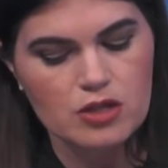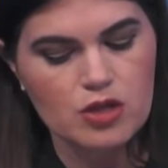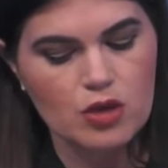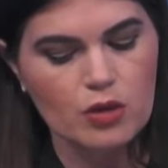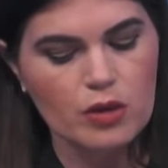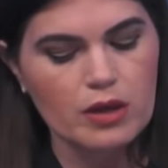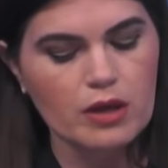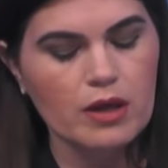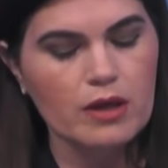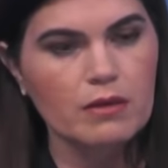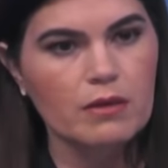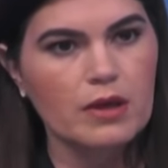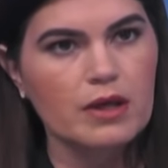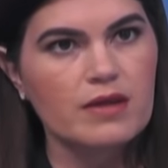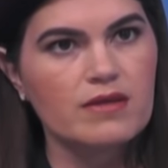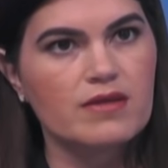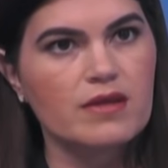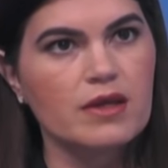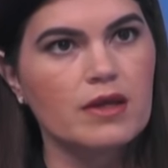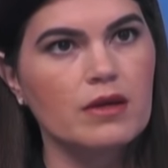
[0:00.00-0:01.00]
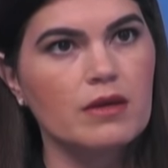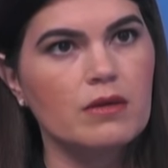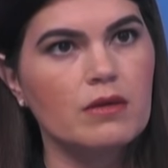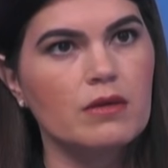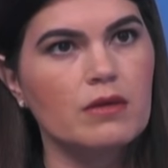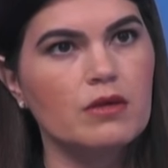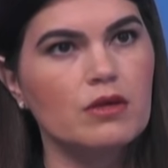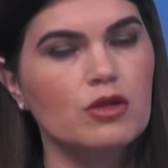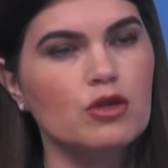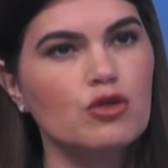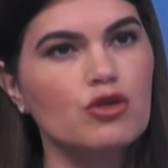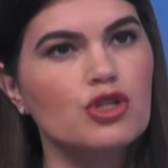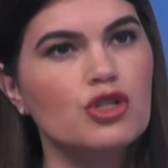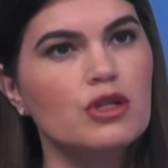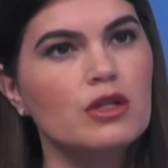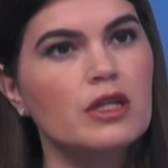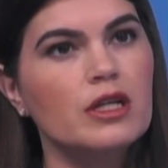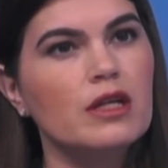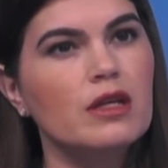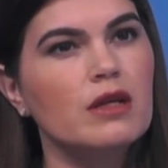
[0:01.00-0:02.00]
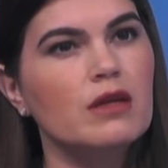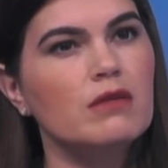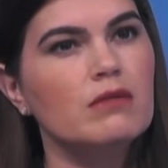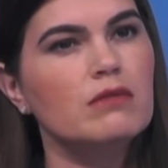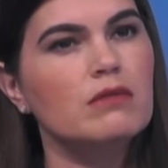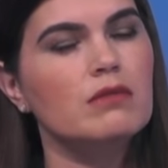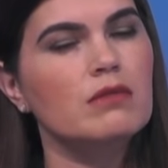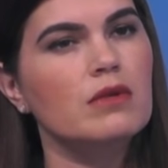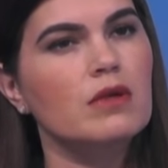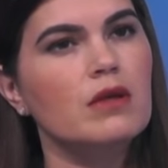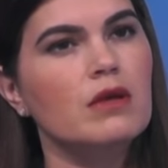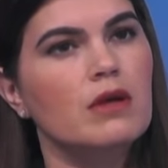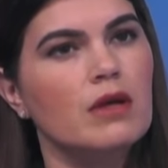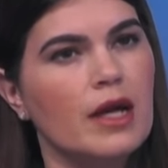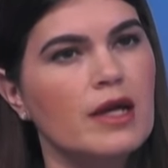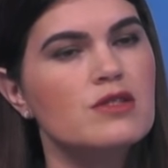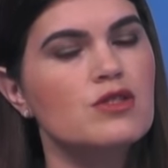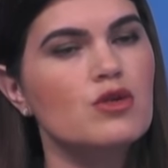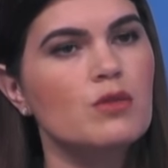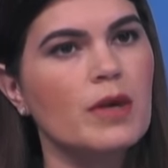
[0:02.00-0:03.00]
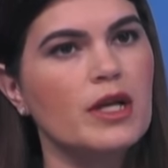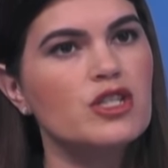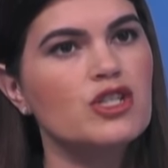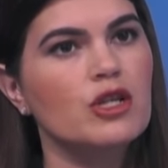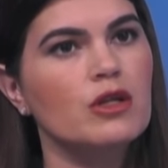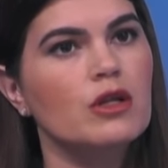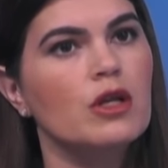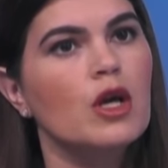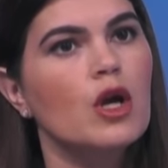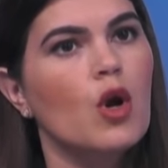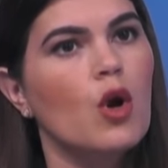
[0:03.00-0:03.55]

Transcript: So is it usually, as you mentioned,